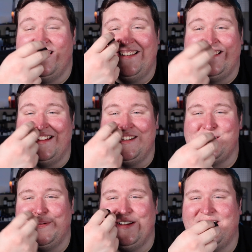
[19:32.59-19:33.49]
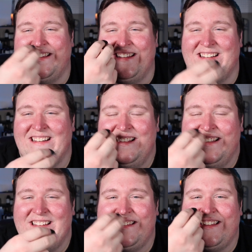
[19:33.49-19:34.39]
scent person,
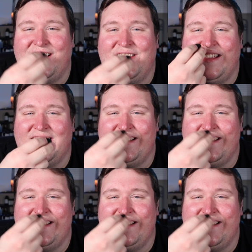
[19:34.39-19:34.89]
so these